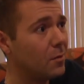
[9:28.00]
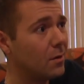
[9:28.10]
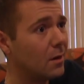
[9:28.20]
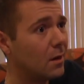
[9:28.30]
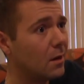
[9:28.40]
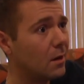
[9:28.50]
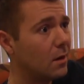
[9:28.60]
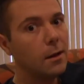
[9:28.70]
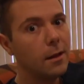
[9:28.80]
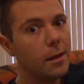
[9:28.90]
more.
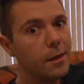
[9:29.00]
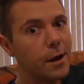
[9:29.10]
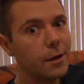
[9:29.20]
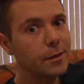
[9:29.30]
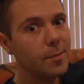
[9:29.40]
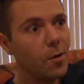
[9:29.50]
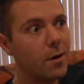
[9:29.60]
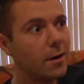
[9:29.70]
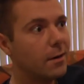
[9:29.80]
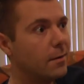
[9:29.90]
There's
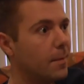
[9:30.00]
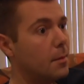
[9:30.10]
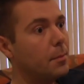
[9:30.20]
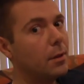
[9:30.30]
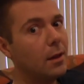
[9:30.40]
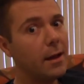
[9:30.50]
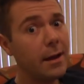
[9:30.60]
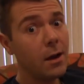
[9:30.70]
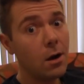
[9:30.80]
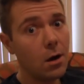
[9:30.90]
more.
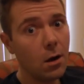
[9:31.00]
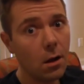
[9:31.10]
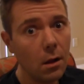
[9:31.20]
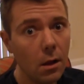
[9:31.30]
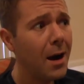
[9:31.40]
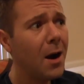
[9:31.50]
Play all.